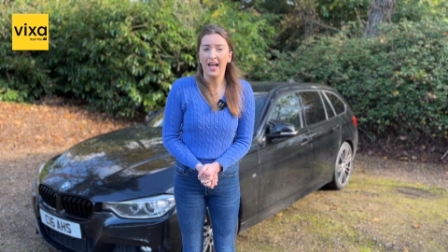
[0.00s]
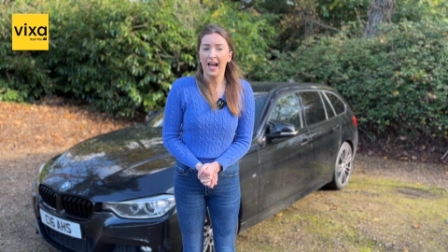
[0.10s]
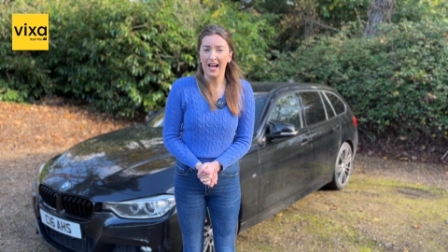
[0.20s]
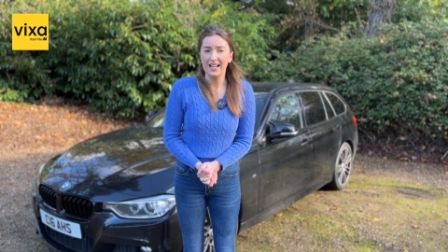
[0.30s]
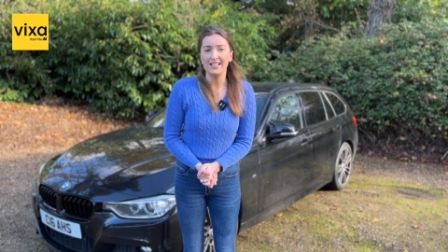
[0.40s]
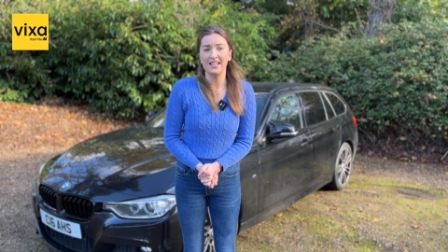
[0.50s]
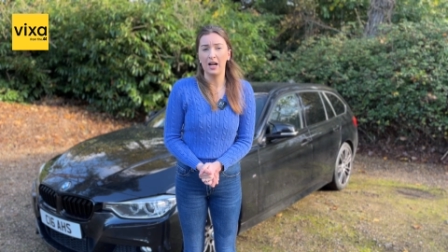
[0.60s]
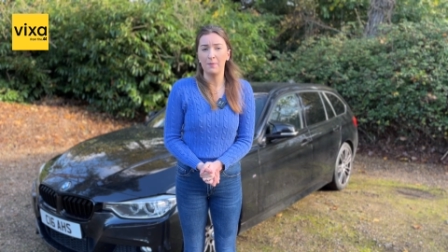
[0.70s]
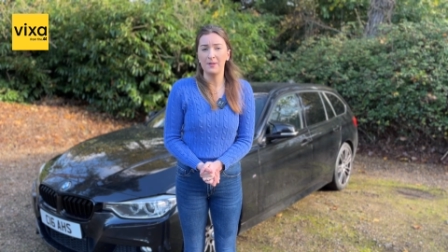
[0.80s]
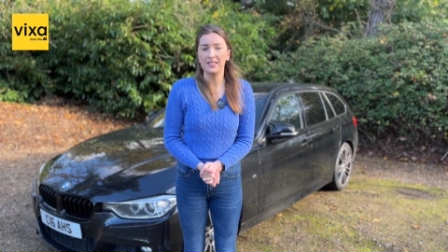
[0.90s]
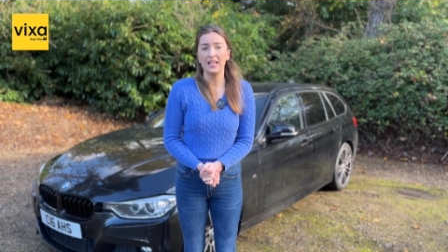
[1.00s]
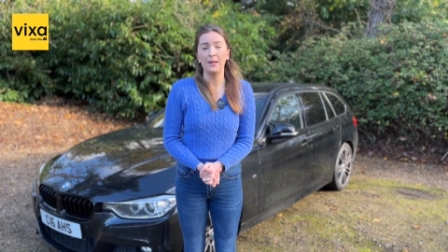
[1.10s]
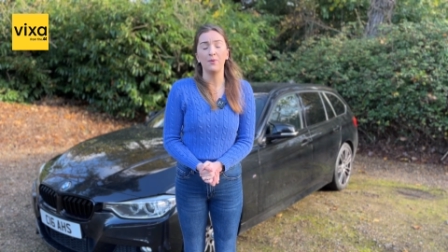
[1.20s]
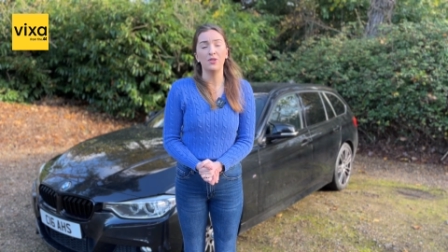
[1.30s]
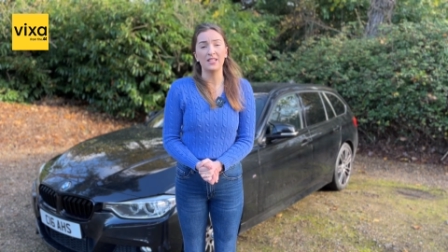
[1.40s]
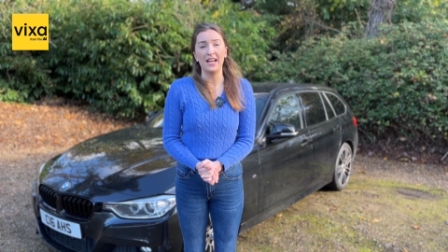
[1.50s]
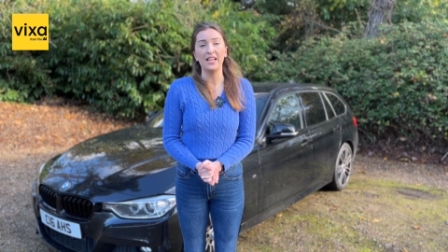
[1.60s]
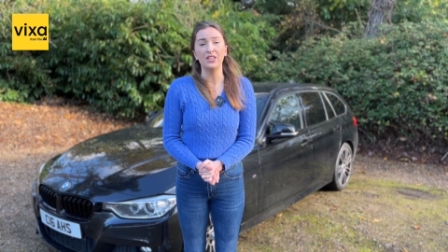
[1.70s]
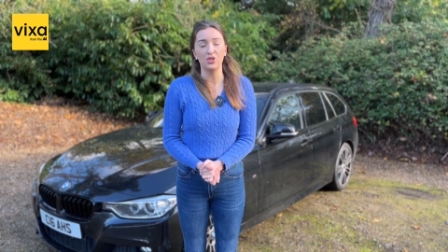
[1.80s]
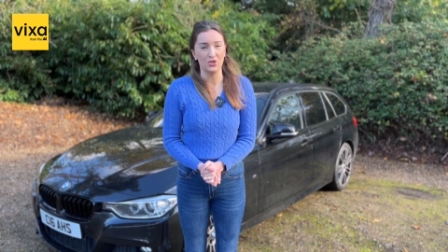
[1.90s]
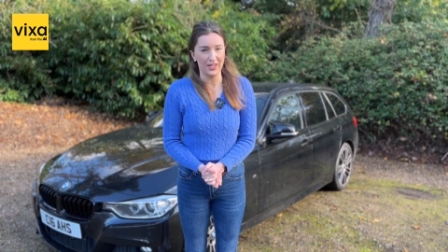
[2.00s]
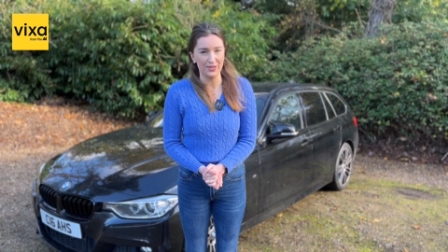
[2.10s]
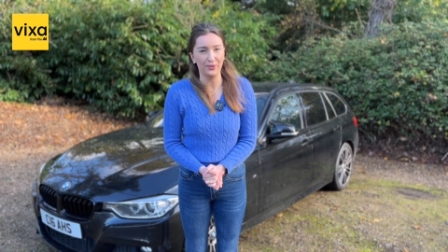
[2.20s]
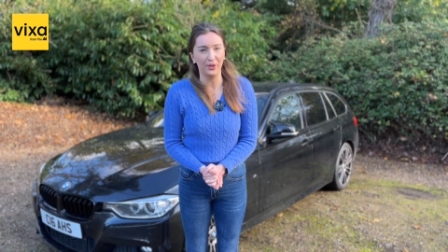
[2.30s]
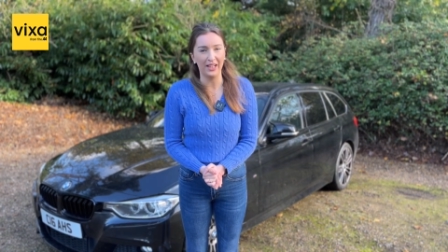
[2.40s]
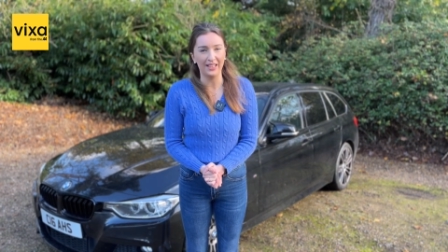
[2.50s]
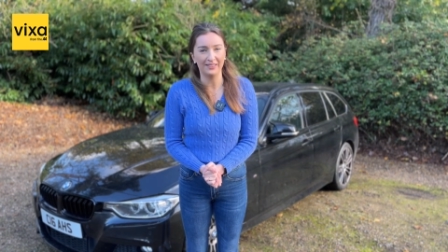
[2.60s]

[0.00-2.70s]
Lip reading: and helping to keep your day stress-free.